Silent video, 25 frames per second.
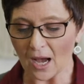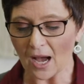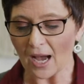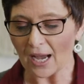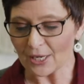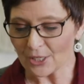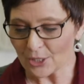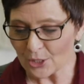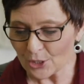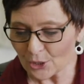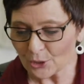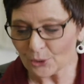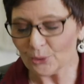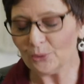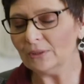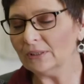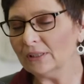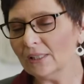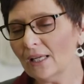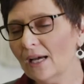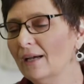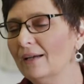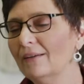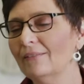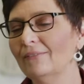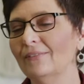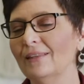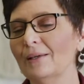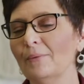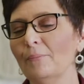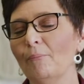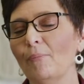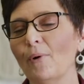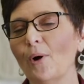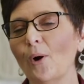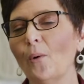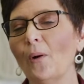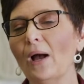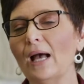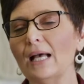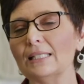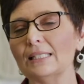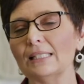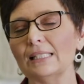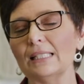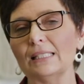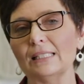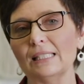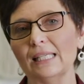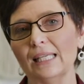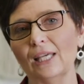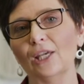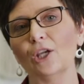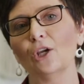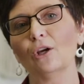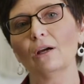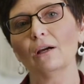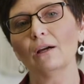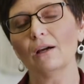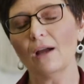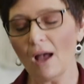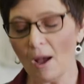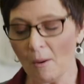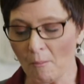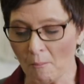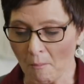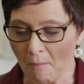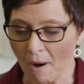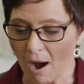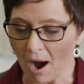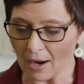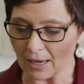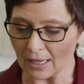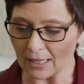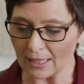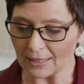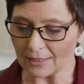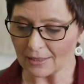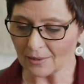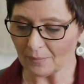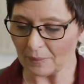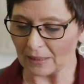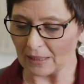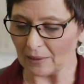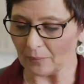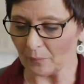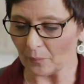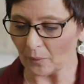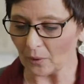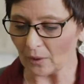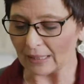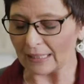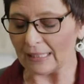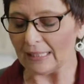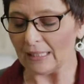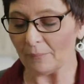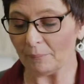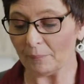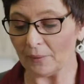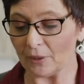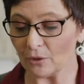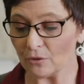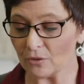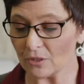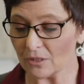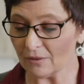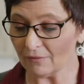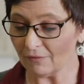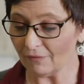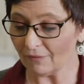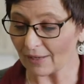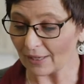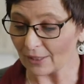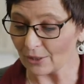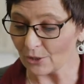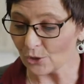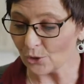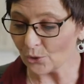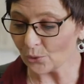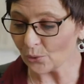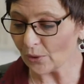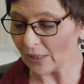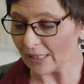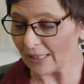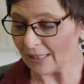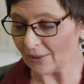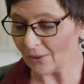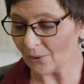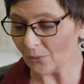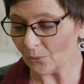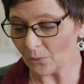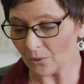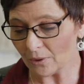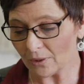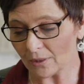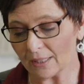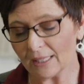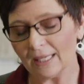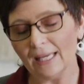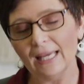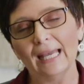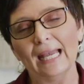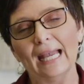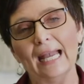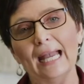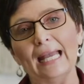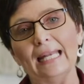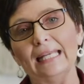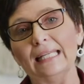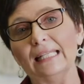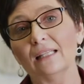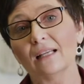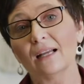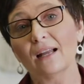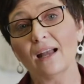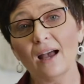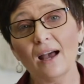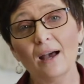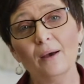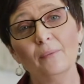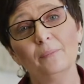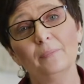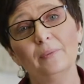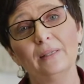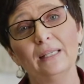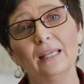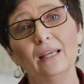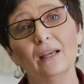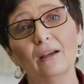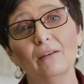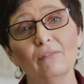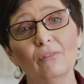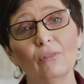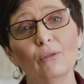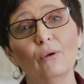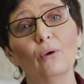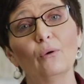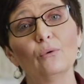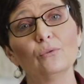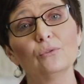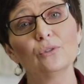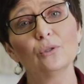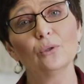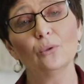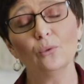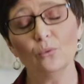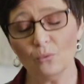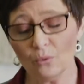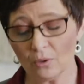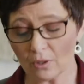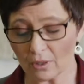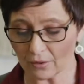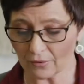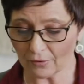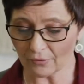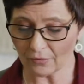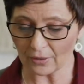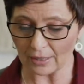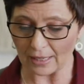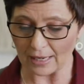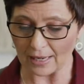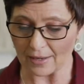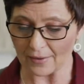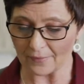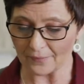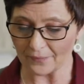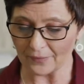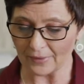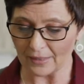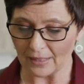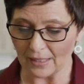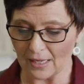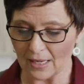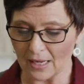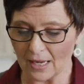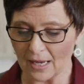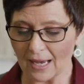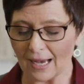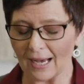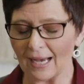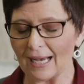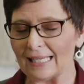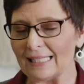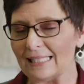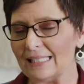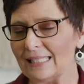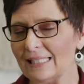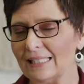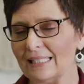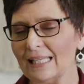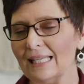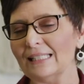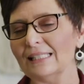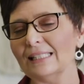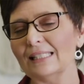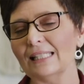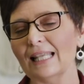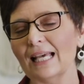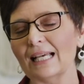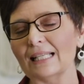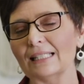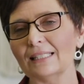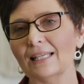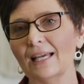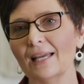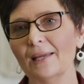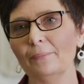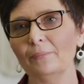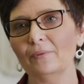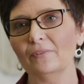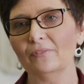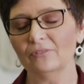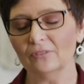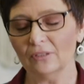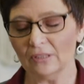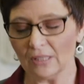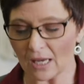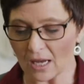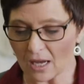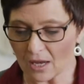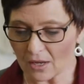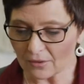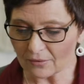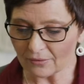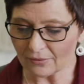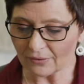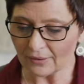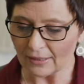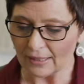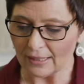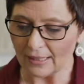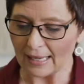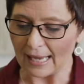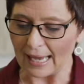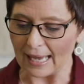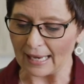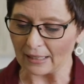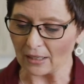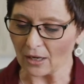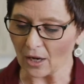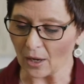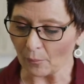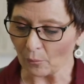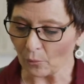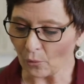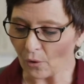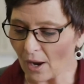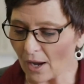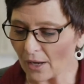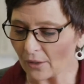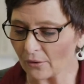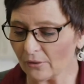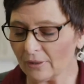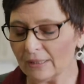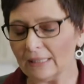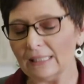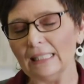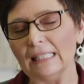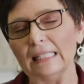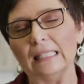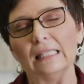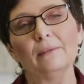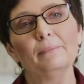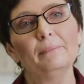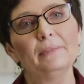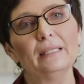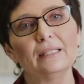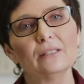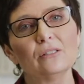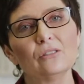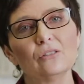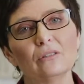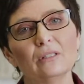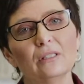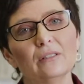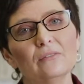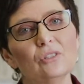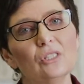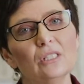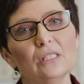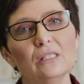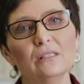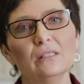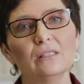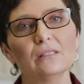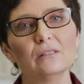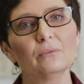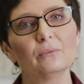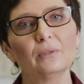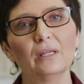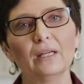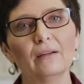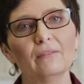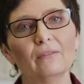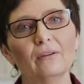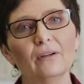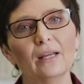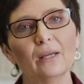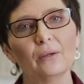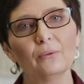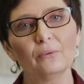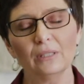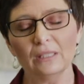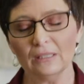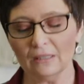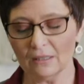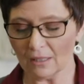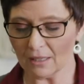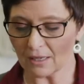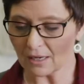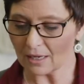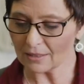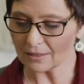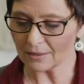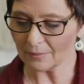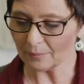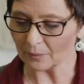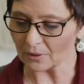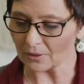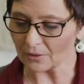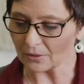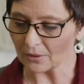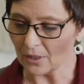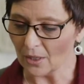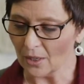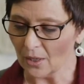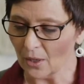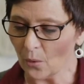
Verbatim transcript: I do love that Boaz is here among his people. He appears to find joy in the work and in the company of those who work for him. I sense that type of love and camaraderie in the ministry of Jesus whenever I read the Gospels.